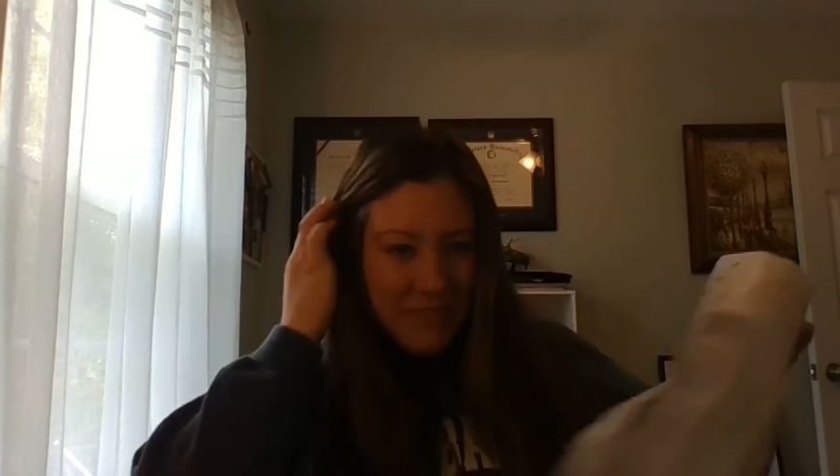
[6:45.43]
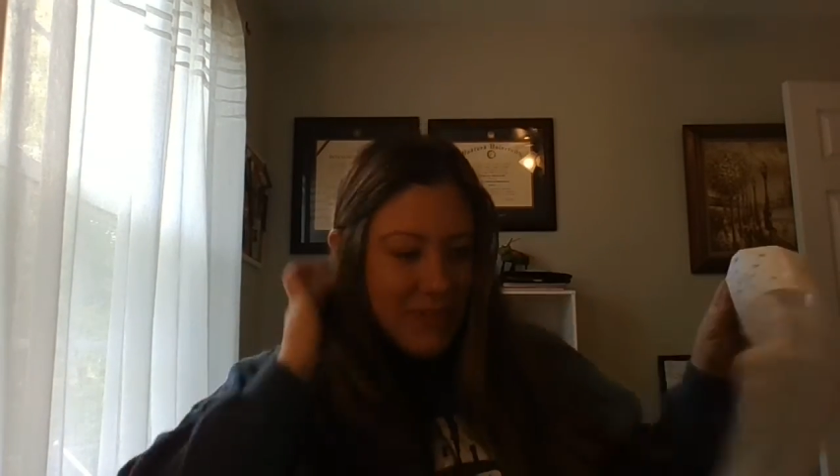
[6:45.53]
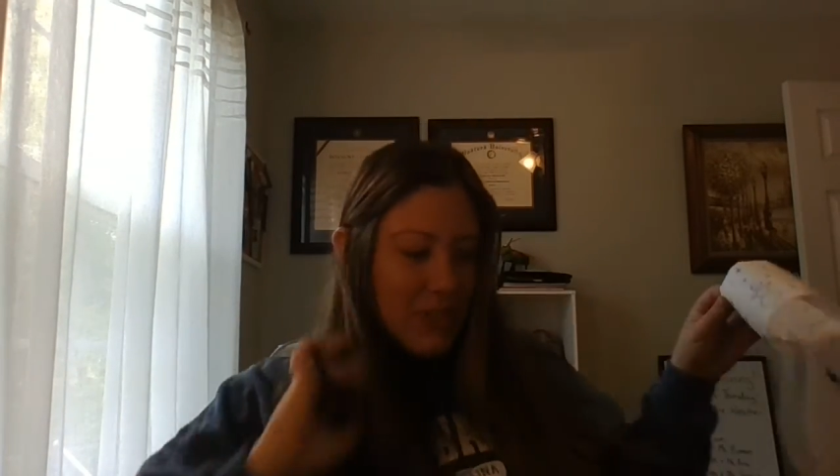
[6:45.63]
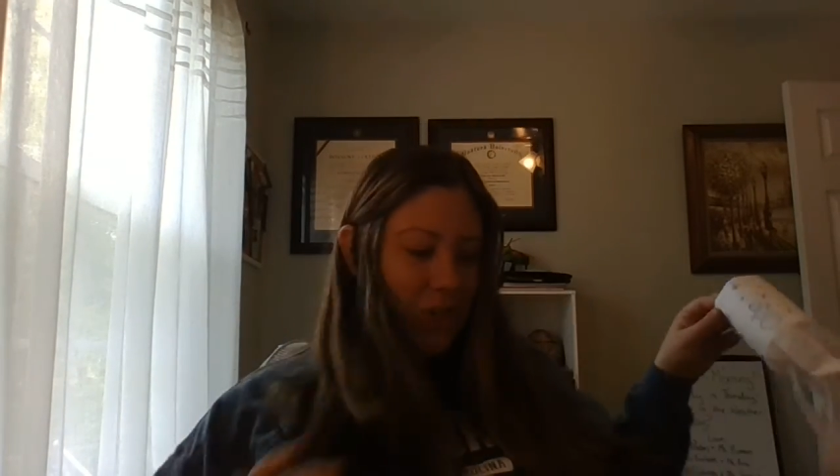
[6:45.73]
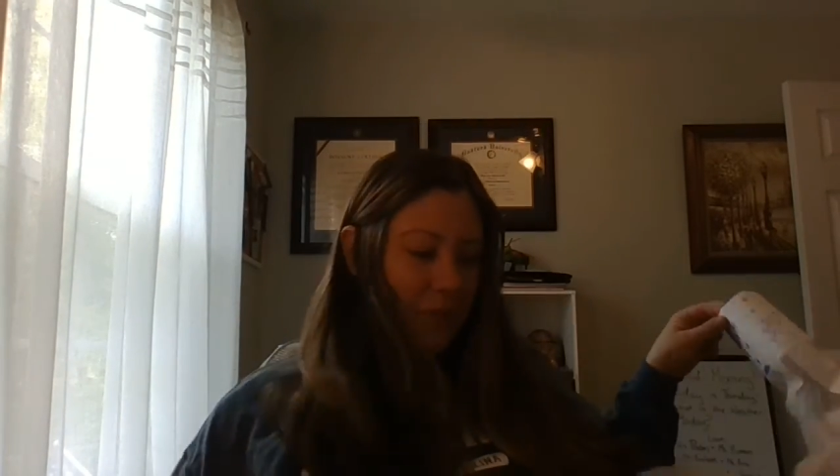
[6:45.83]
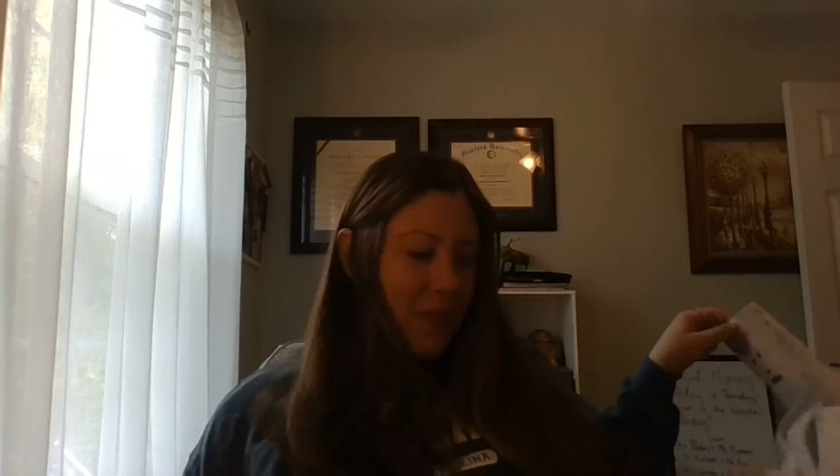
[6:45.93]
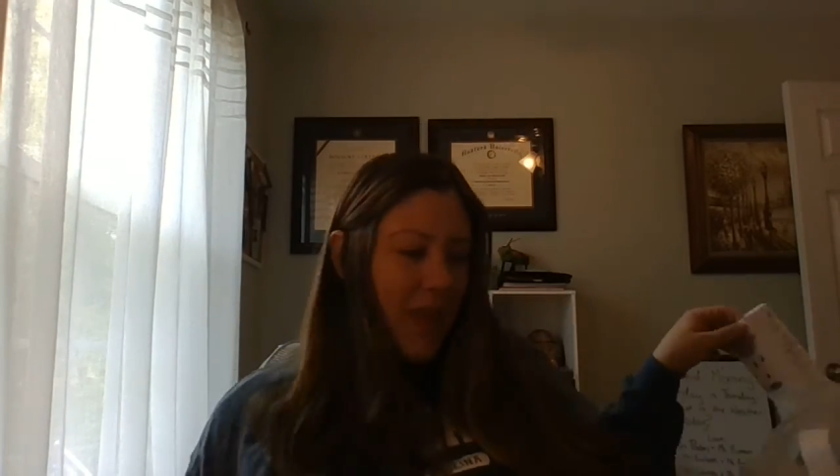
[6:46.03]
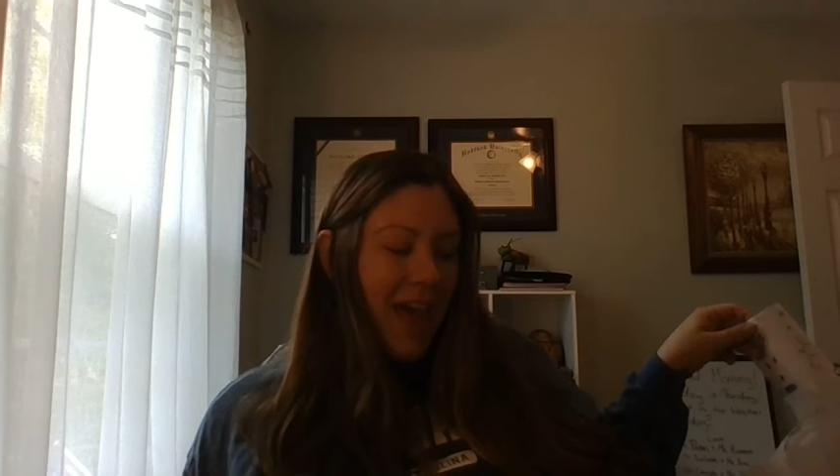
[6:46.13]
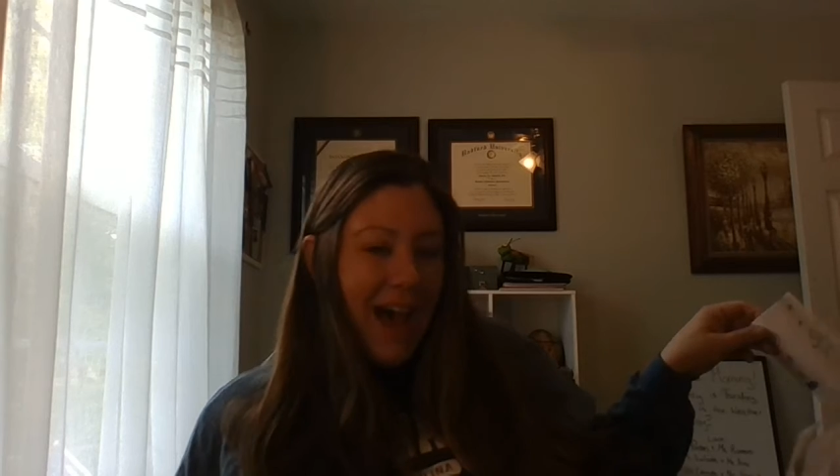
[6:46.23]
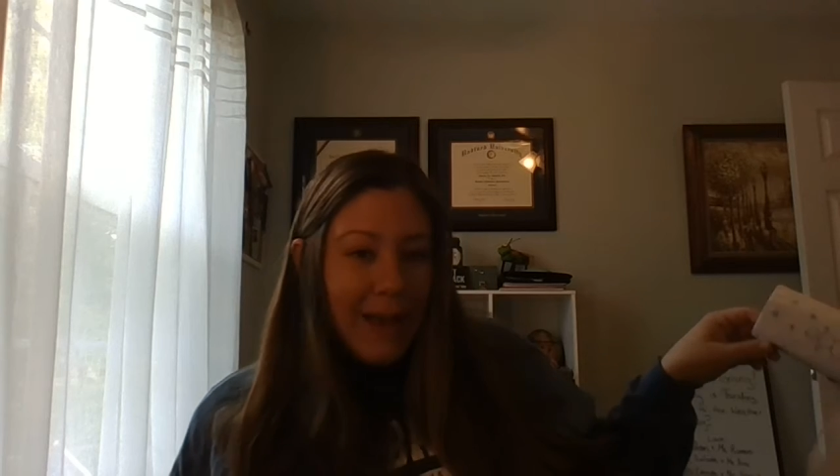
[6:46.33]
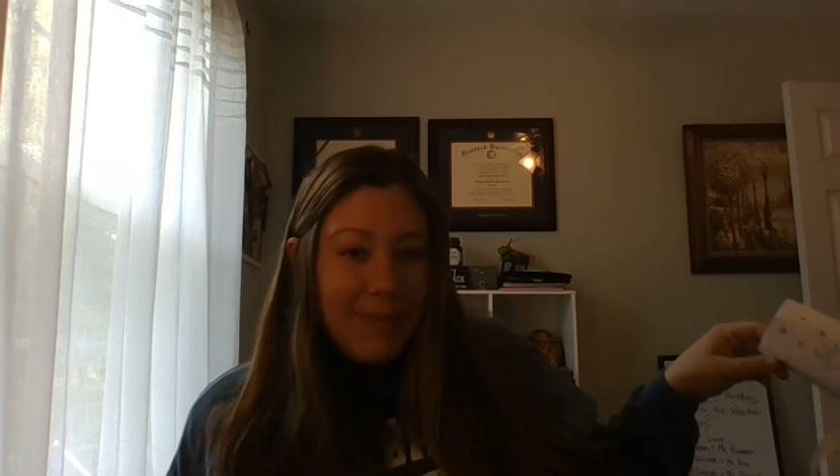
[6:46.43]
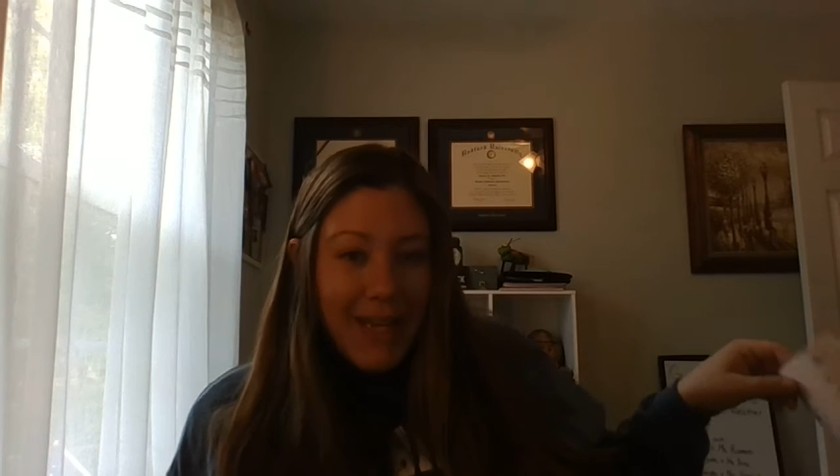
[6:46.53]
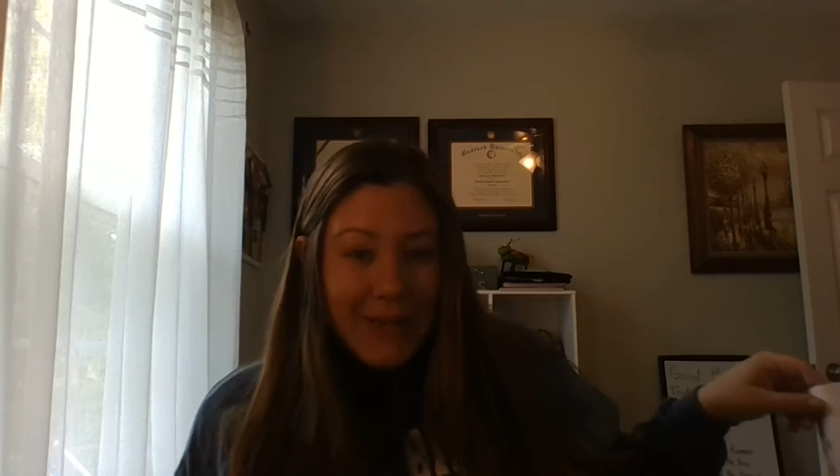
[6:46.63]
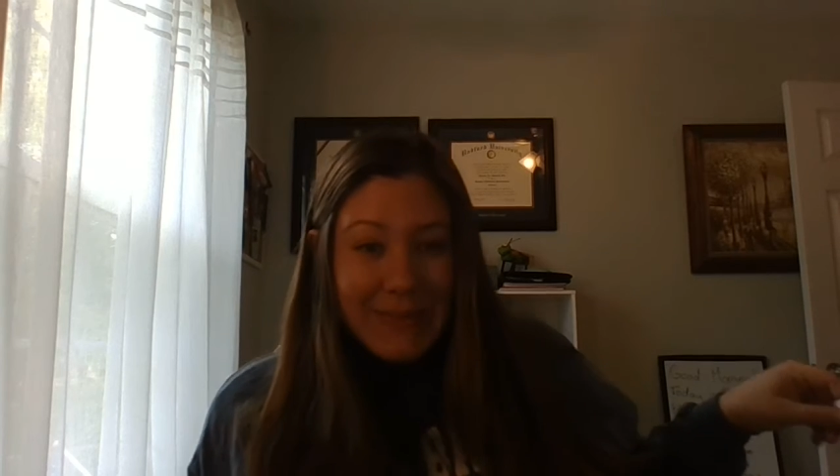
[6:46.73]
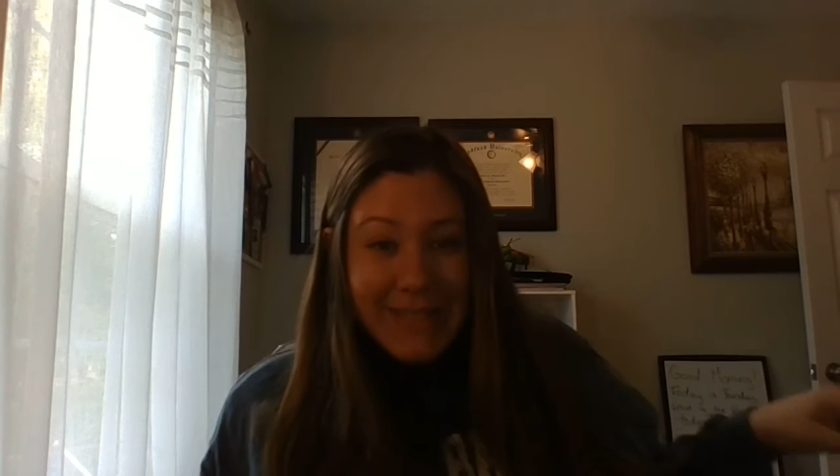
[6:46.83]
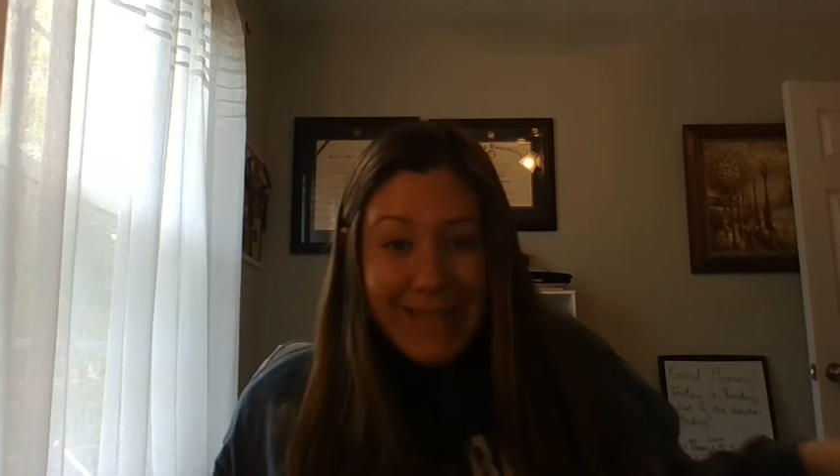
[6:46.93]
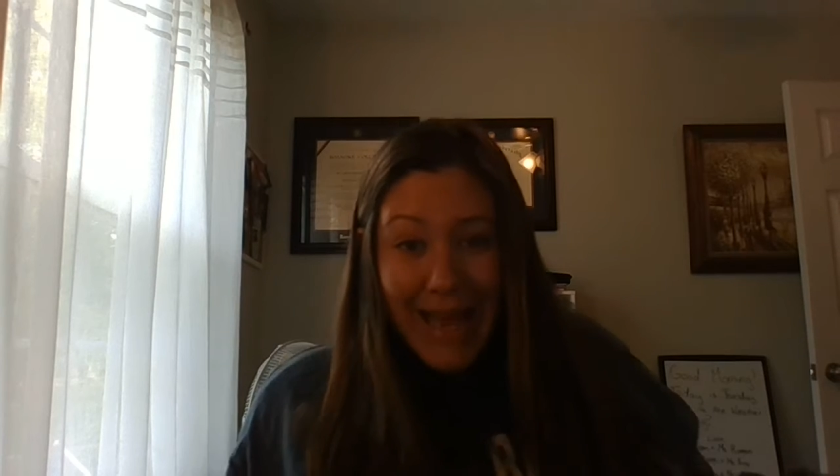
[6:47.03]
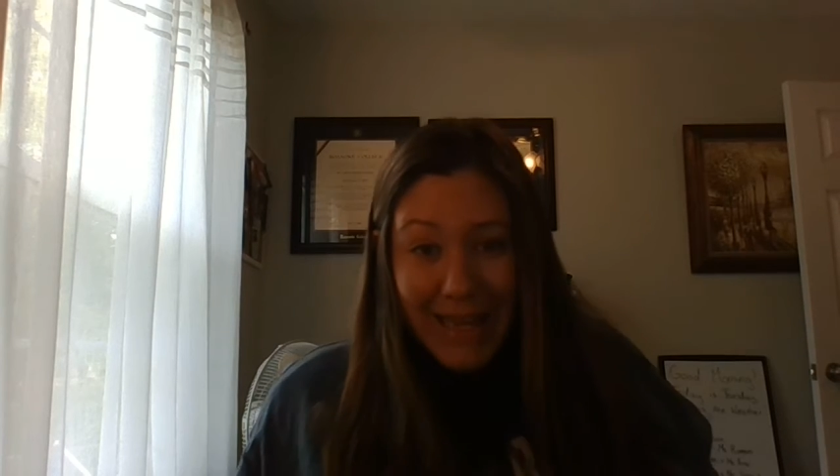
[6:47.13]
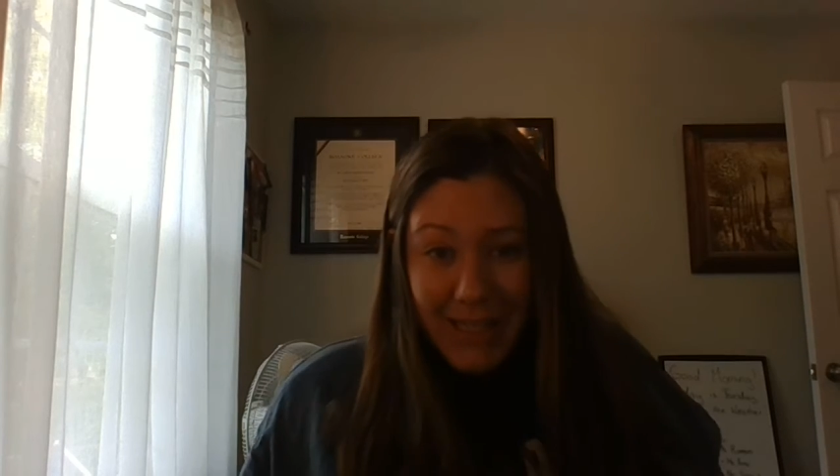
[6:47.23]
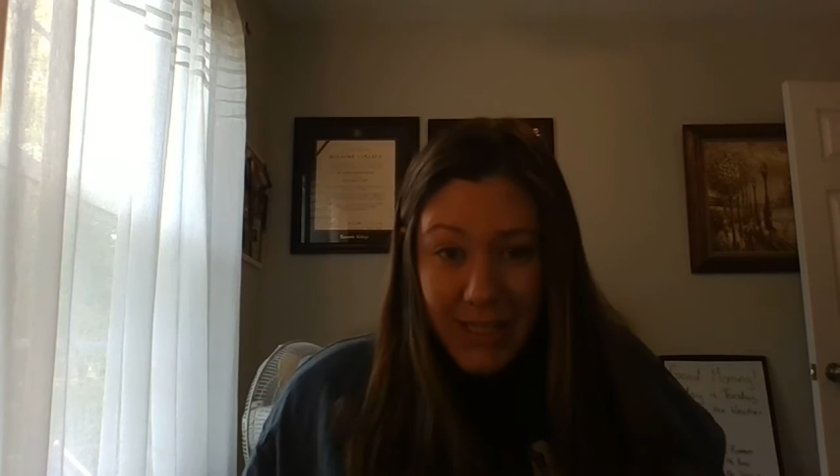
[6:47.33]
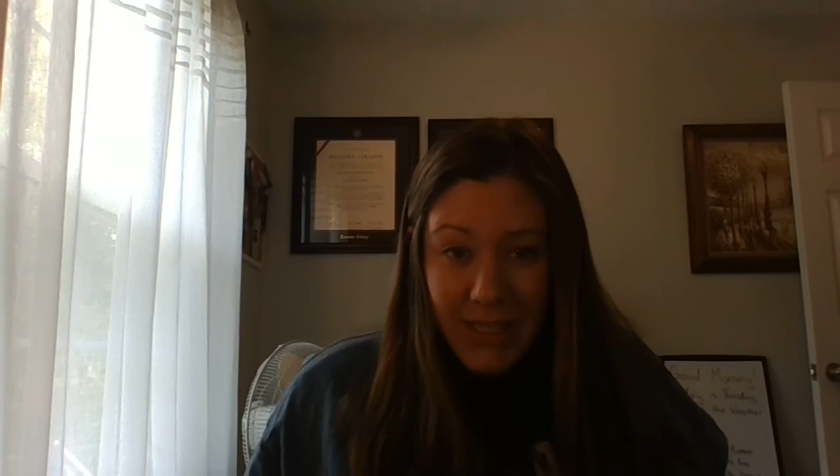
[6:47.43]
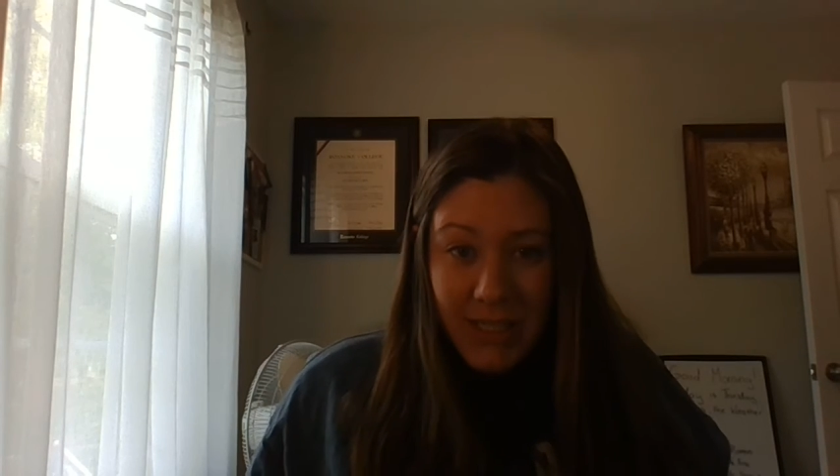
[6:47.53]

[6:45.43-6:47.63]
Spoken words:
So, I'm not outside,